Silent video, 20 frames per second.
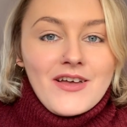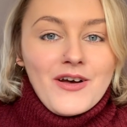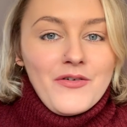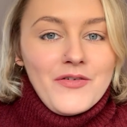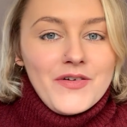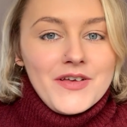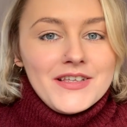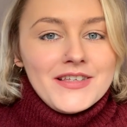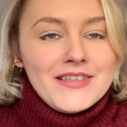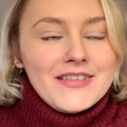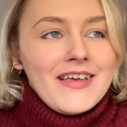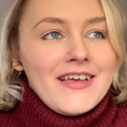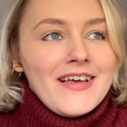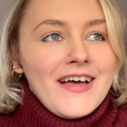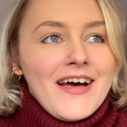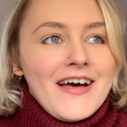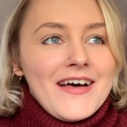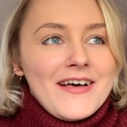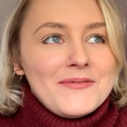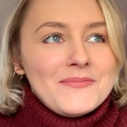office.
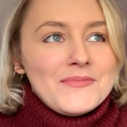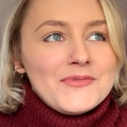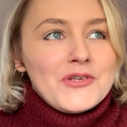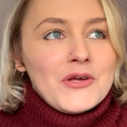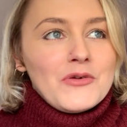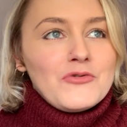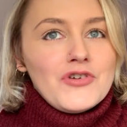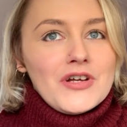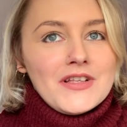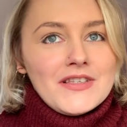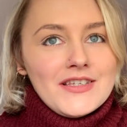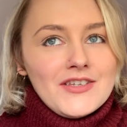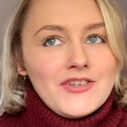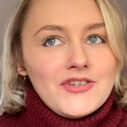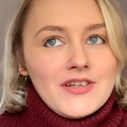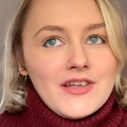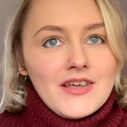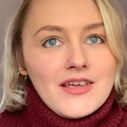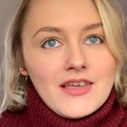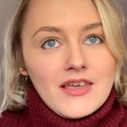So
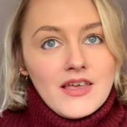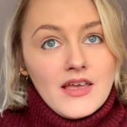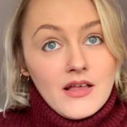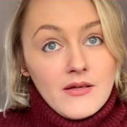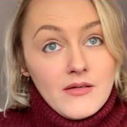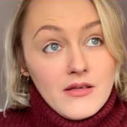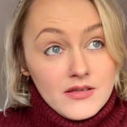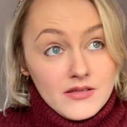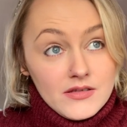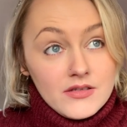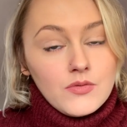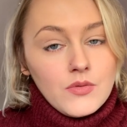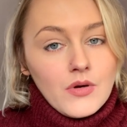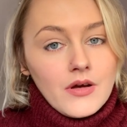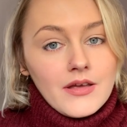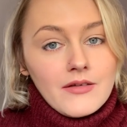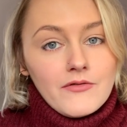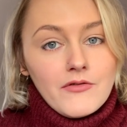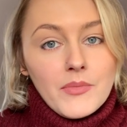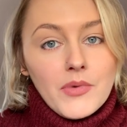transitioning to
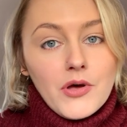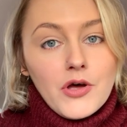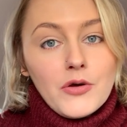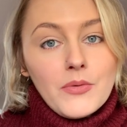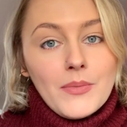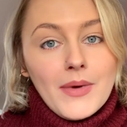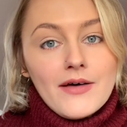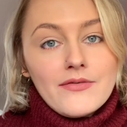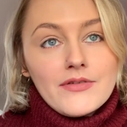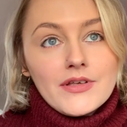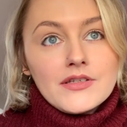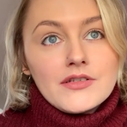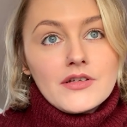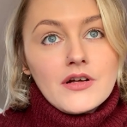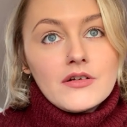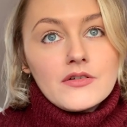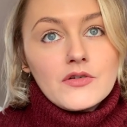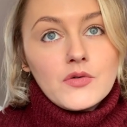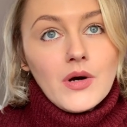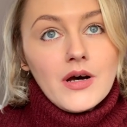working from home, having
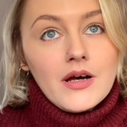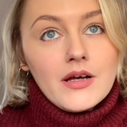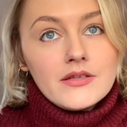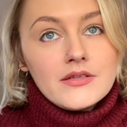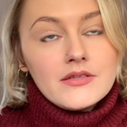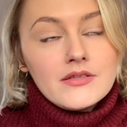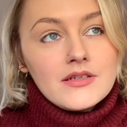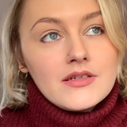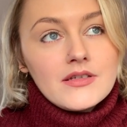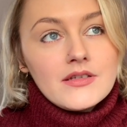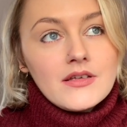started quite